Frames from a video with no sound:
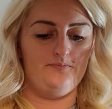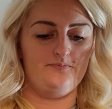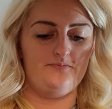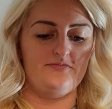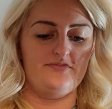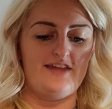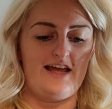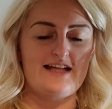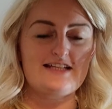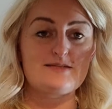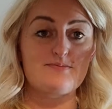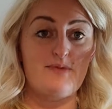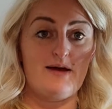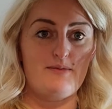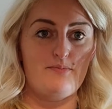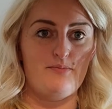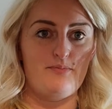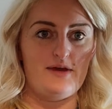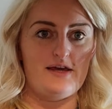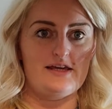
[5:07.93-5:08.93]
That's my
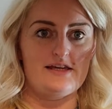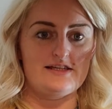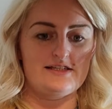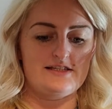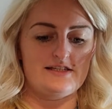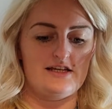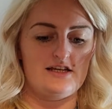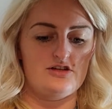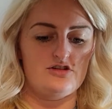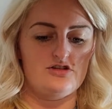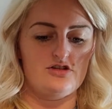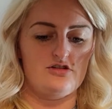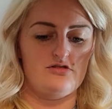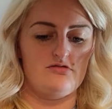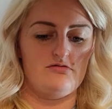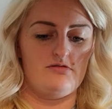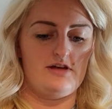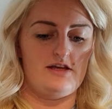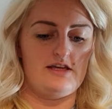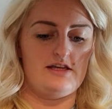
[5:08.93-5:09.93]
biggest issue,
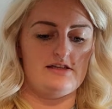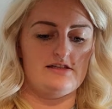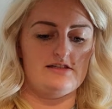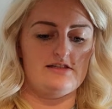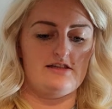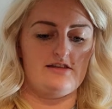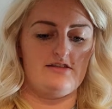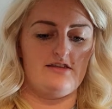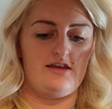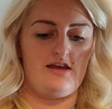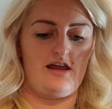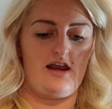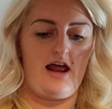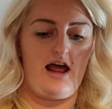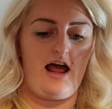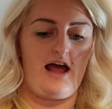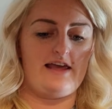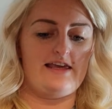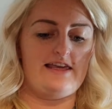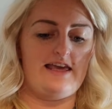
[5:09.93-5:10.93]
is that
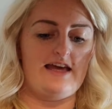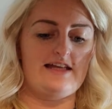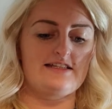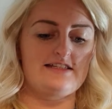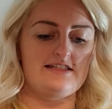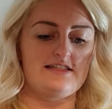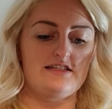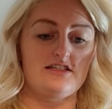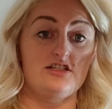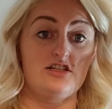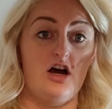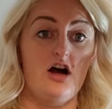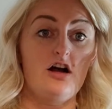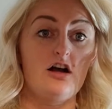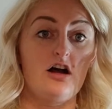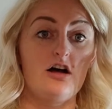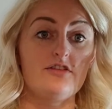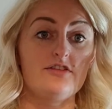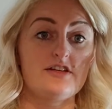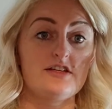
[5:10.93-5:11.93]
I get stuck
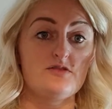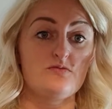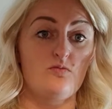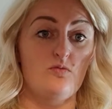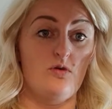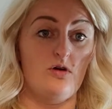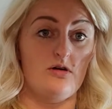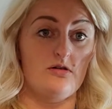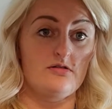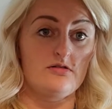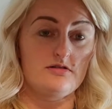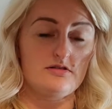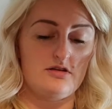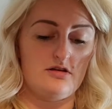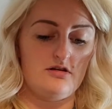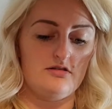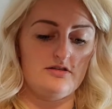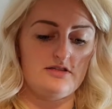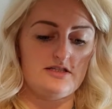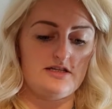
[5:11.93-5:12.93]
on these words all
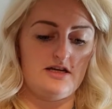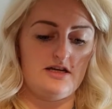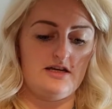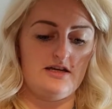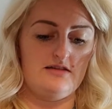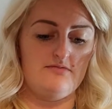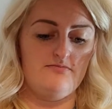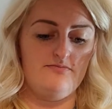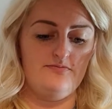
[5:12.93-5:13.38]
the time.